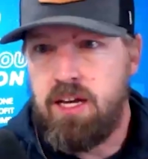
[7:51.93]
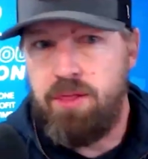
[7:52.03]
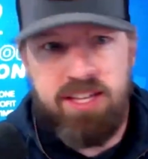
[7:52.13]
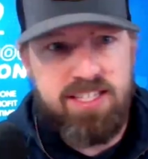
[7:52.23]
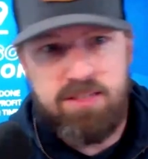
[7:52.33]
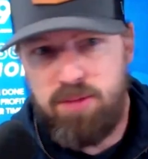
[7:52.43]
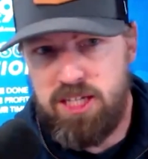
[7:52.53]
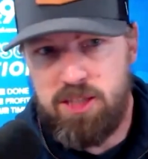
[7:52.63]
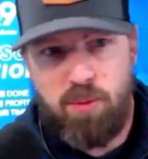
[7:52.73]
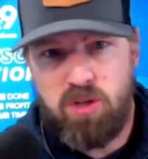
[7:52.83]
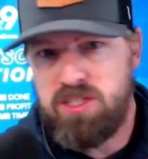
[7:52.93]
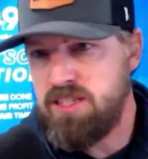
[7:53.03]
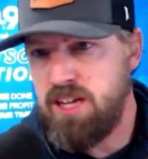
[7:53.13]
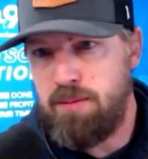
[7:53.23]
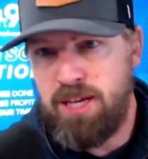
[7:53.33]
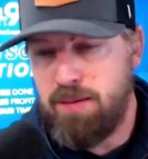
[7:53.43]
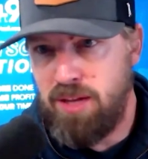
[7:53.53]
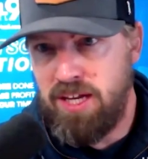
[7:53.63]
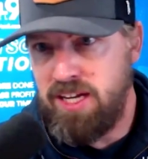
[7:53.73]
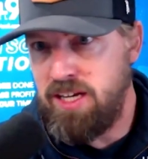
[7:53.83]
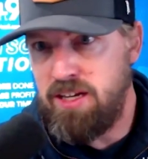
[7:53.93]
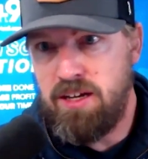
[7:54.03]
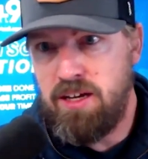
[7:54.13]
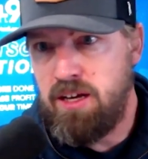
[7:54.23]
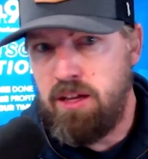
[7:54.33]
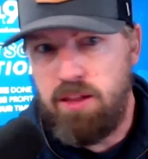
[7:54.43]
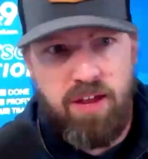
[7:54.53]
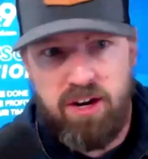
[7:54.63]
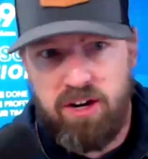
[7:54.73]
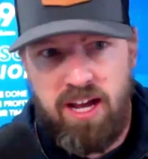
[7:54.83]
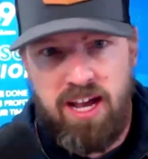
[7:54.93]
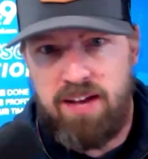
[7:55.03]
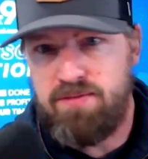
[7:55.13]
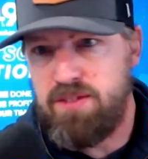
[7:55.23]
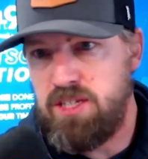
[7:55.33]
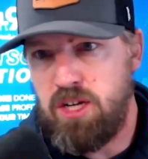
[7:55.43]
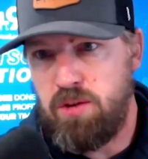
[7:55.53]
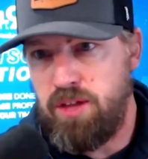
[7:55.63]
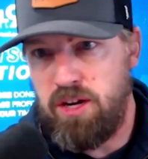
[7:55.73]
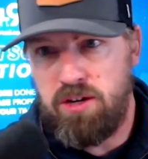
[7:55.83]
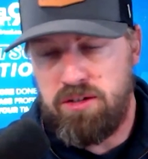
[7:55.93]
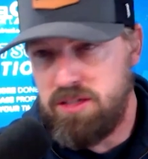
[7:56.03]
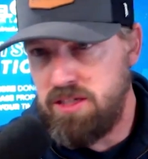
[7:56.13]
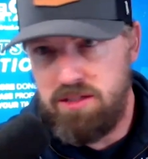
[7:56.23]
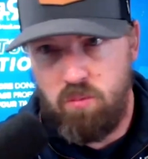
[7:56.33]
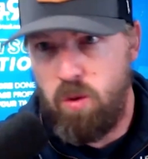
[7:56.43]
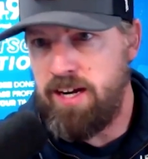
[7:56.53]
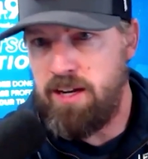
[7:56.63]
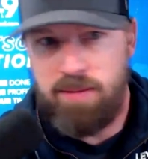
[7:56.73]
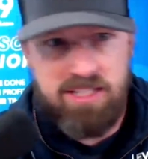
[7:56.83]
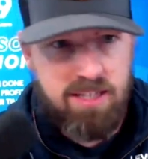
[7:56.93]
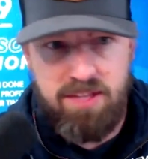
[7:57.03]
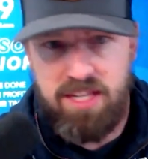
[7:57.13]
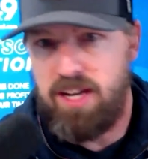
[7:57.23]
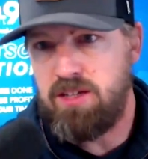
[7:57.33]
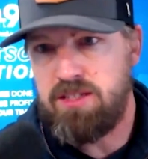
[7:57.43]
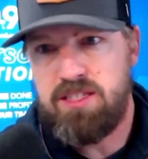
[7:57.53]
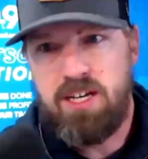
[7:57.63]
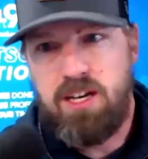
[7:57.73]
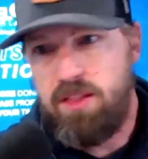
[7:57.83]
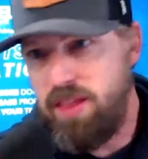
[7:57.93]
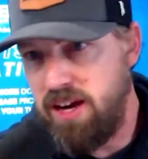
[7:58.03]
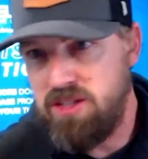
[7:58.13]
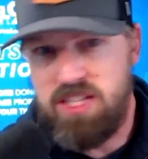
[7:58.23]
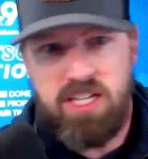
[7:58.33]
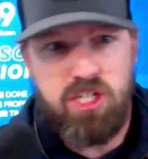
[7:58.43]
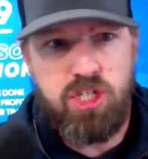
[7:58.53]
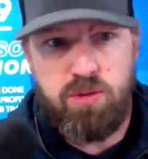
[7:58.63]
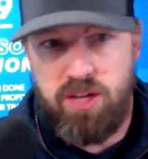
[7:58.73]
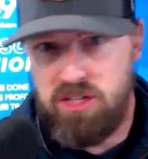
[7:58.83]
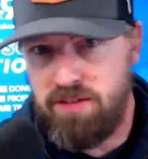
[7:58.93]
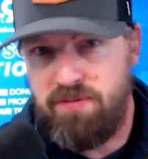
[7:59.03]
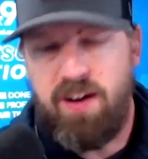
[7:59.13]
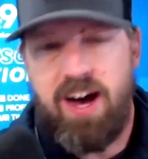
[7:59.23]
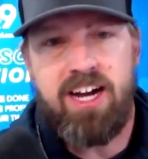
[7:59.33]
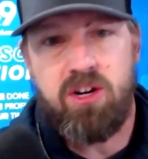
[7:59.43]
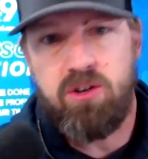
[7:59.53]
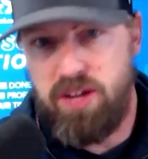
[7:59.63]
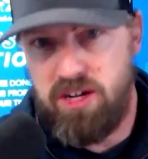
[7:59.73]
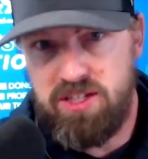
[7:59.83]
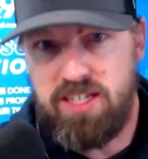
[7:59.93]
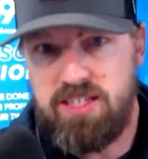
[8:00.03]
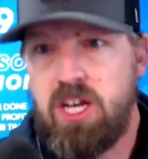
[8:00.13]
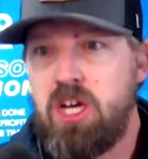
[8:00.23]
This person's going to be complaining. They're going to have, they're whining about something else. There's an issue. There's a fire. There's this.